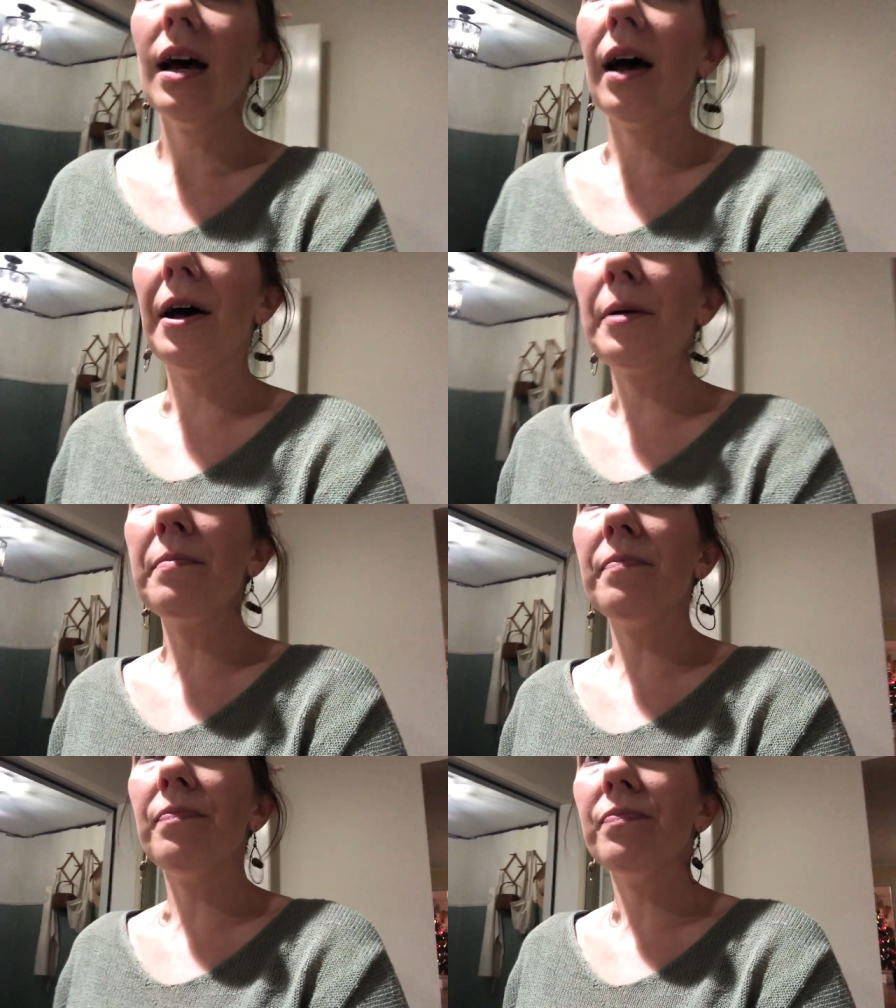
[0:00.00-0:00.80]

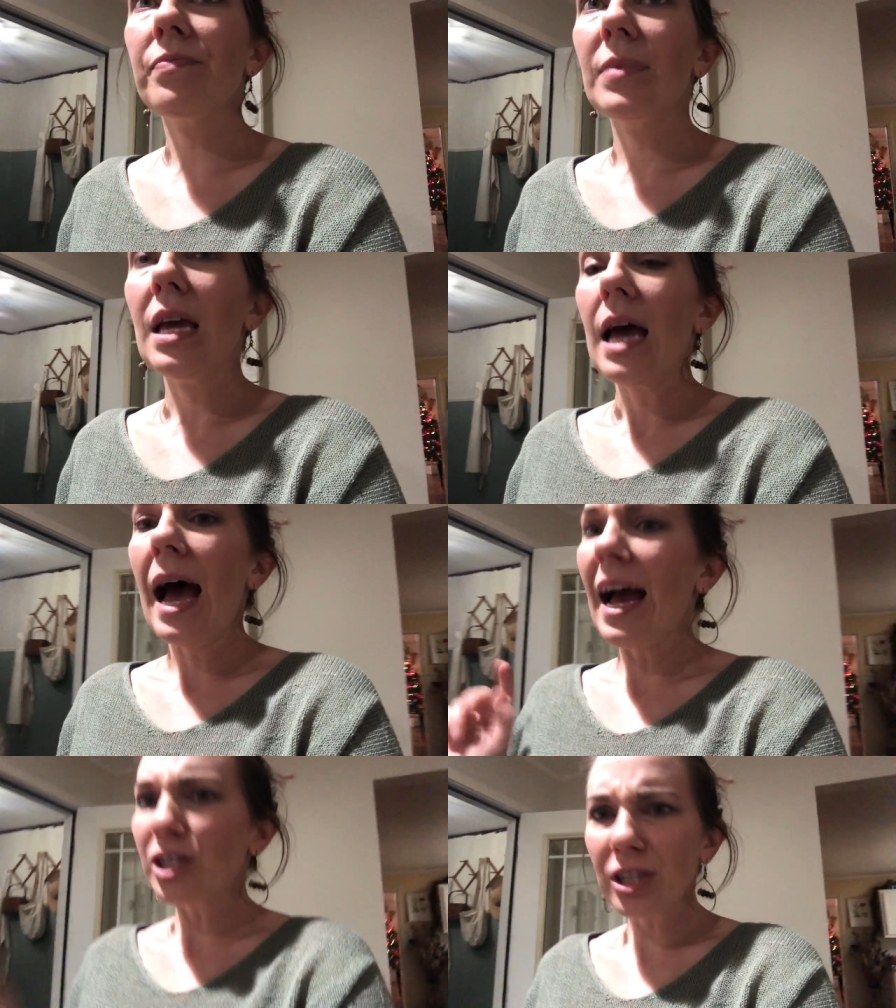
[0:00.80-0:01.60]
Um,
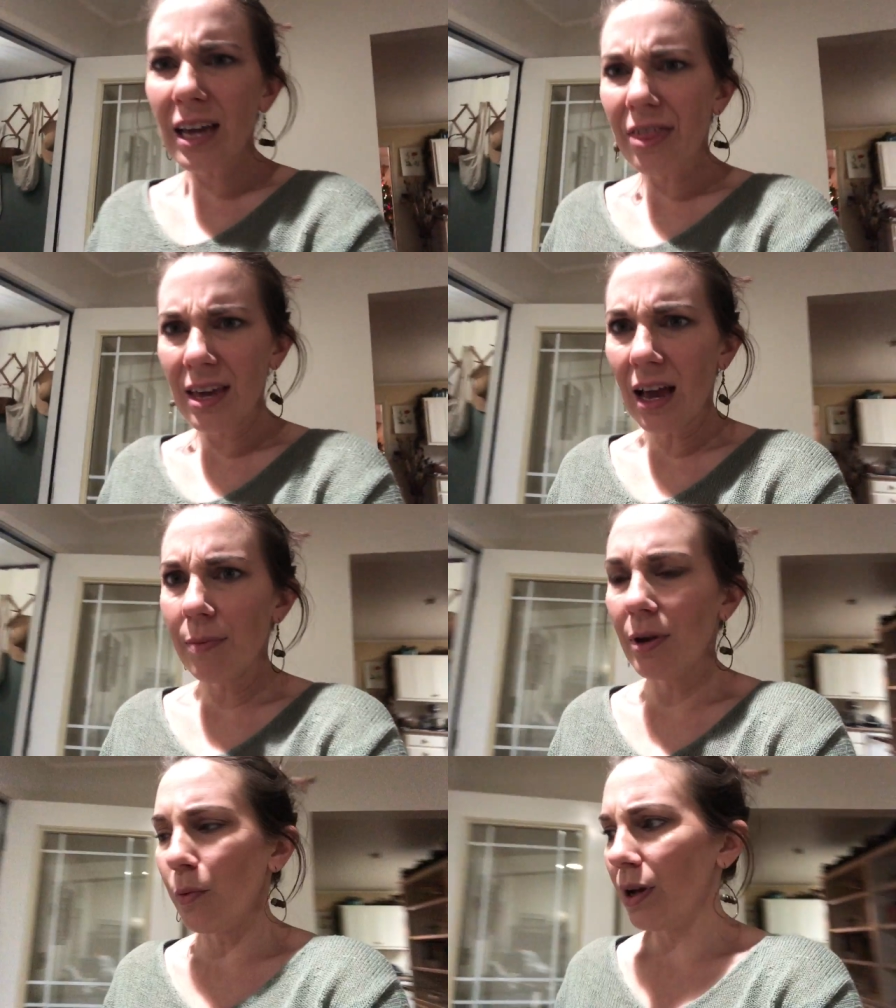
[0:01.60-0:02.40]
actually, I think
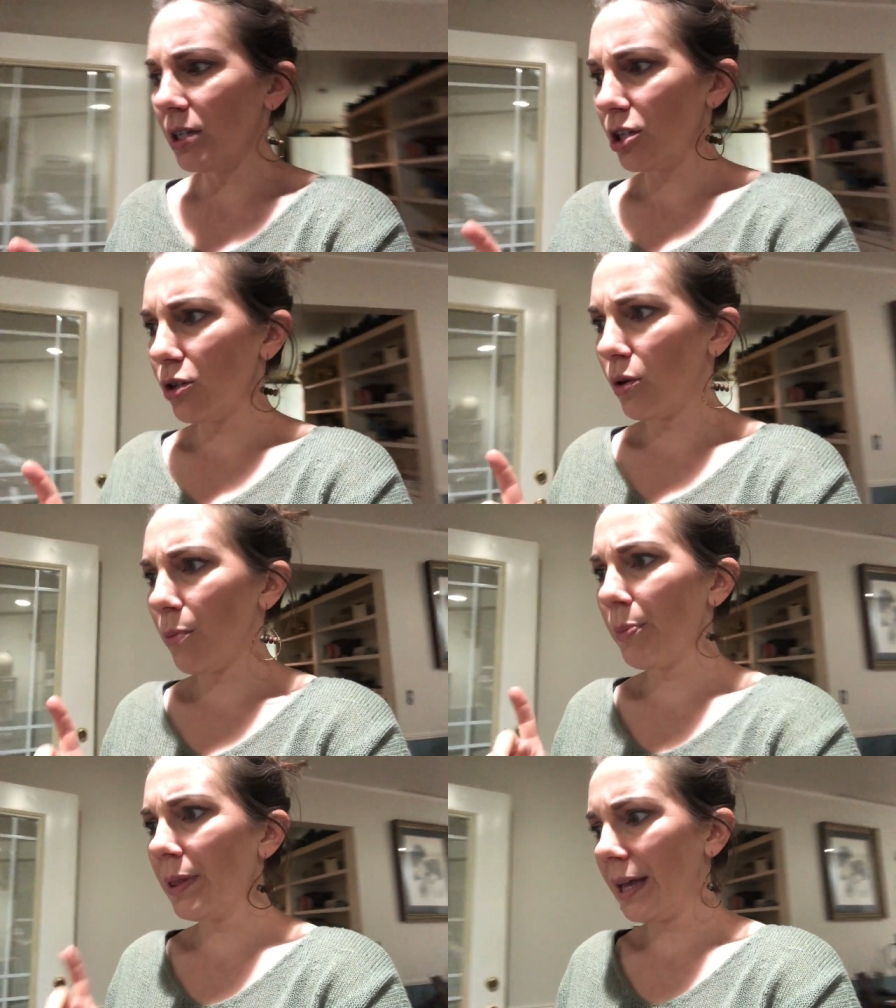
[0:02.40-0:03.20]
I'm going to
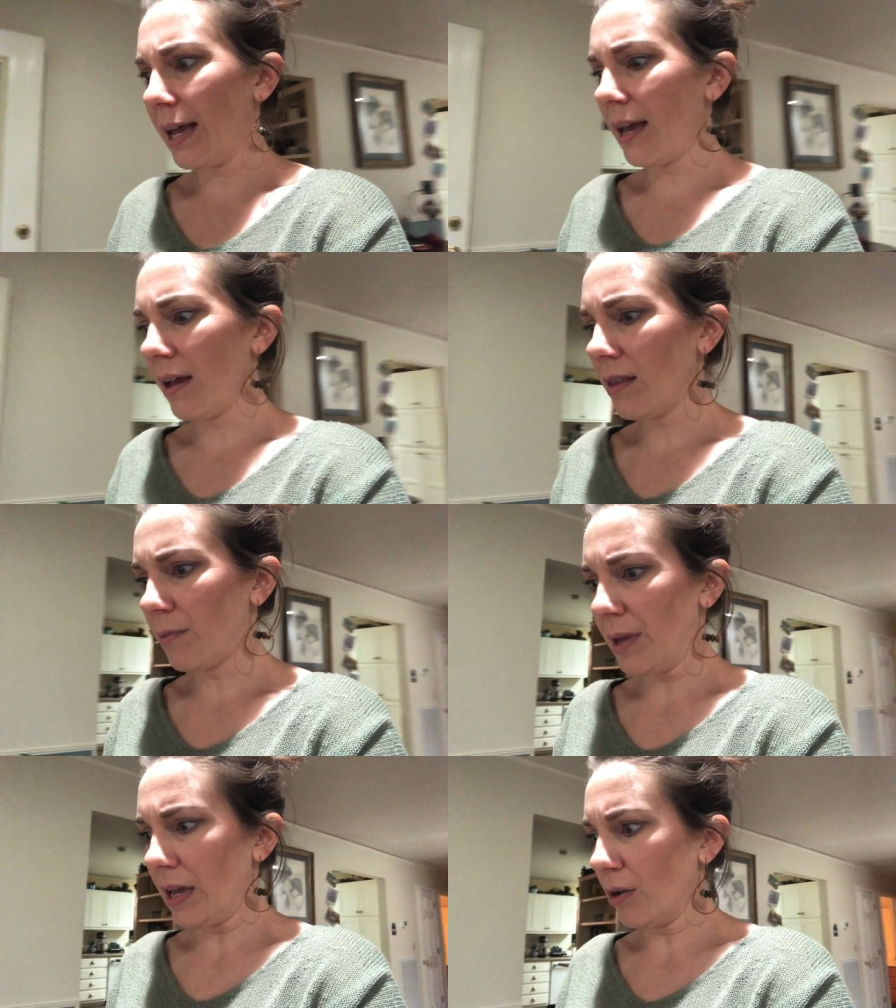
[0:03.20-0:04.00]
play the
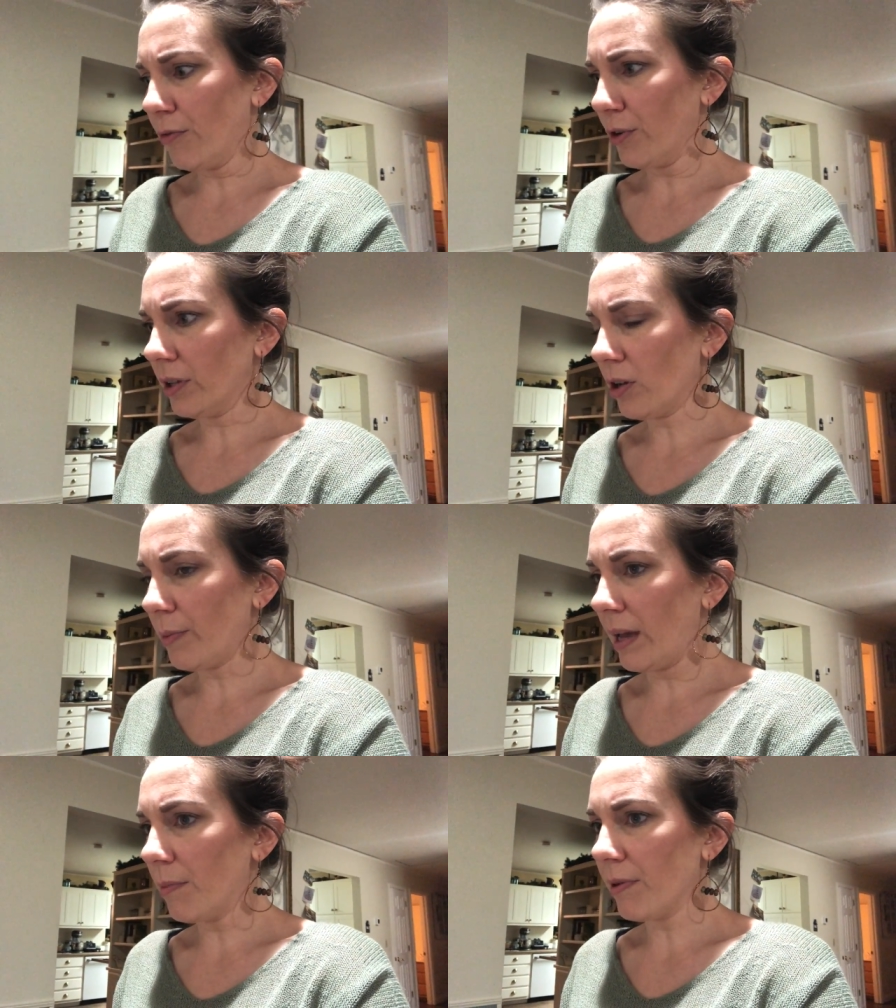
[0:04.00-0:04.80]
piano for a little
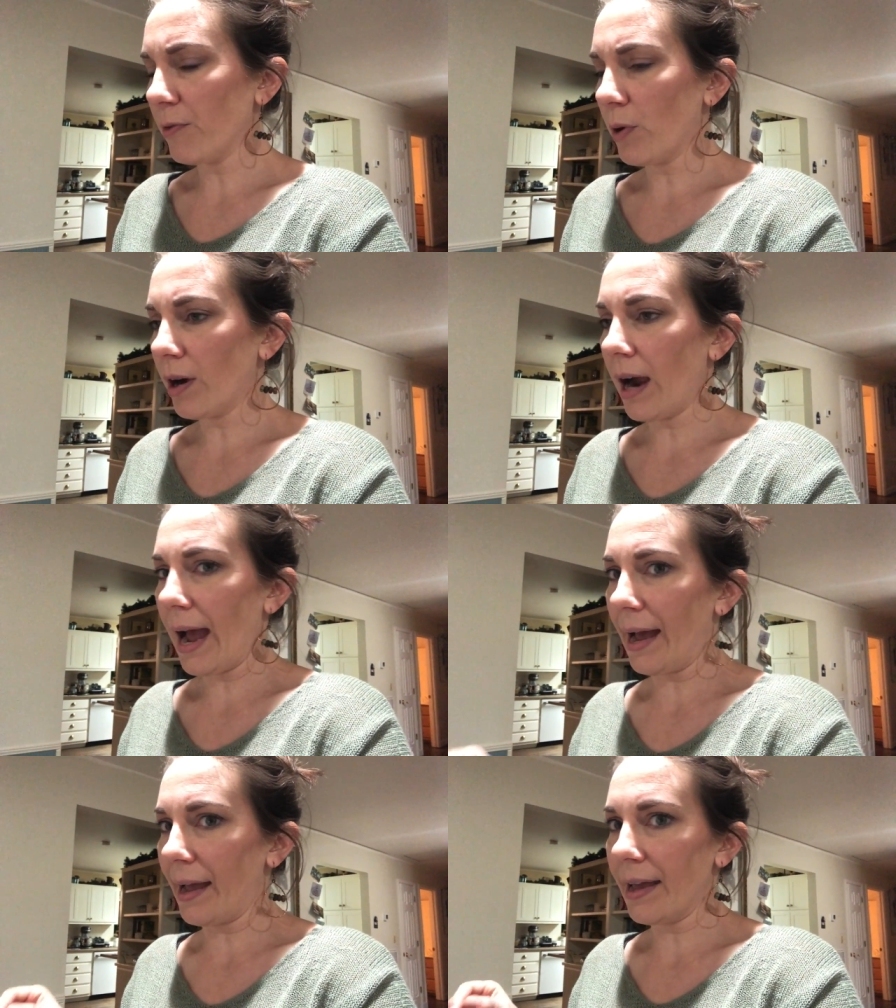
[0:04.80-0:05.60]
bit before
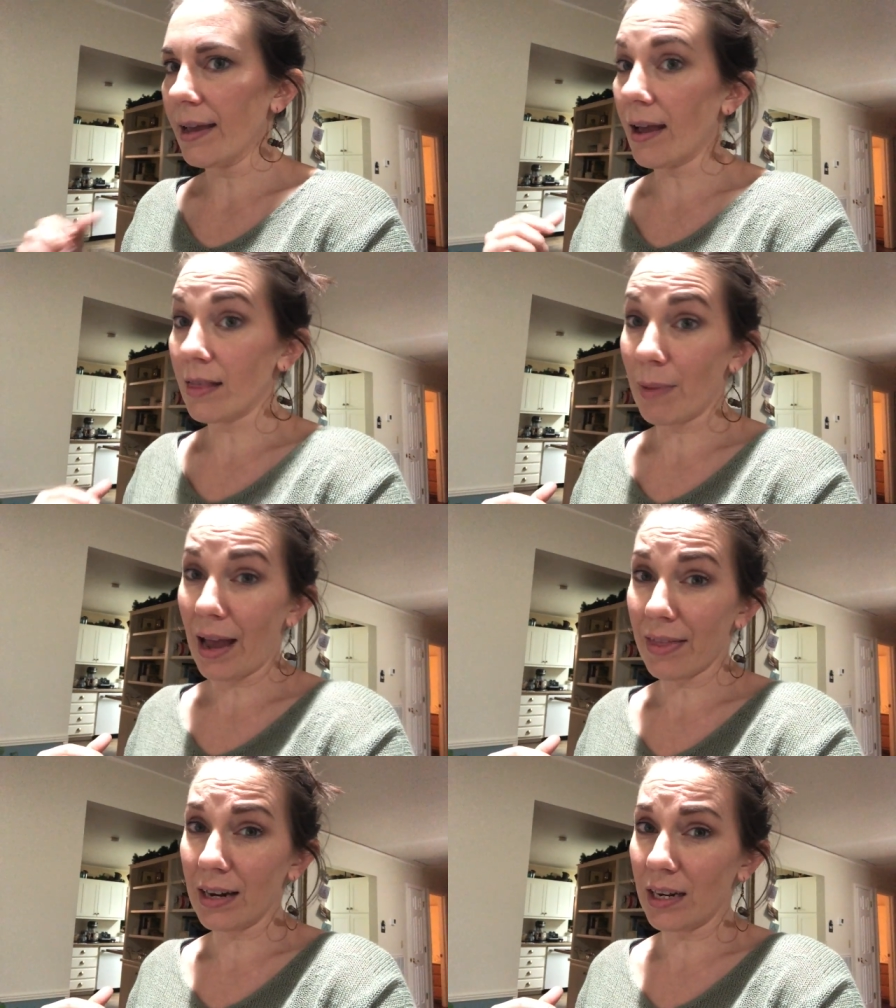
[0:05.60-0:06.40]
I get in the
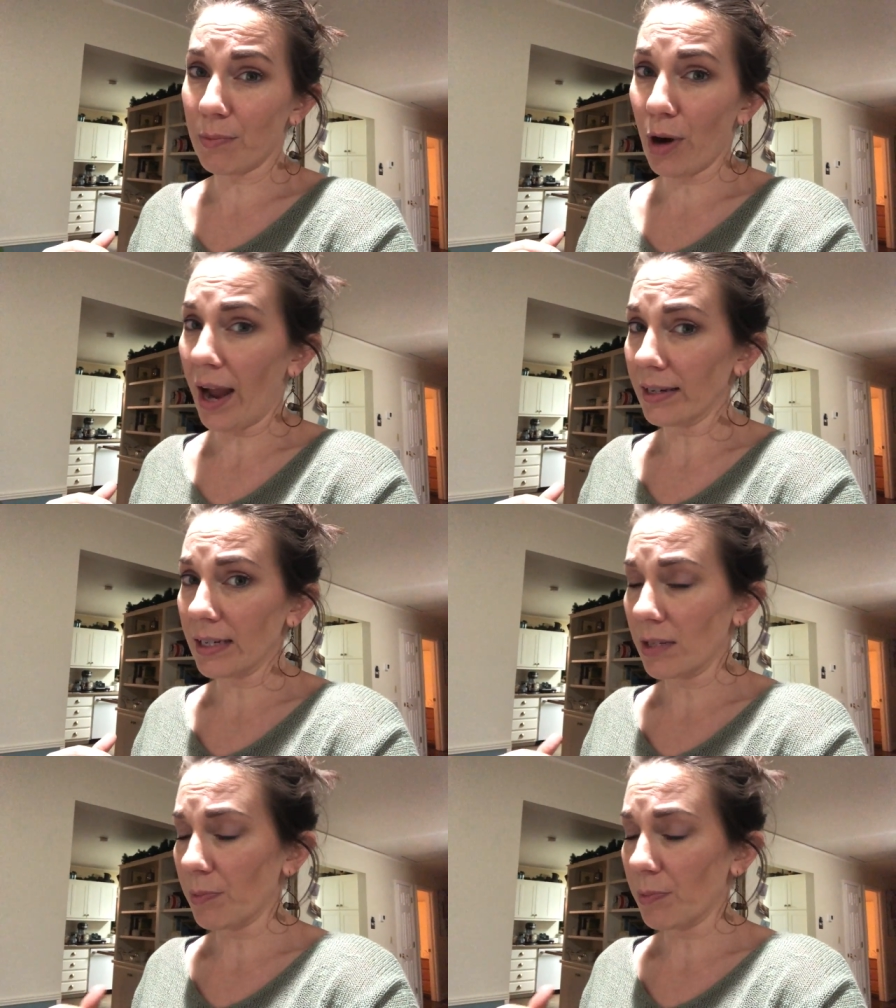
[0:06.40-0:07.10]
bath. I need to practice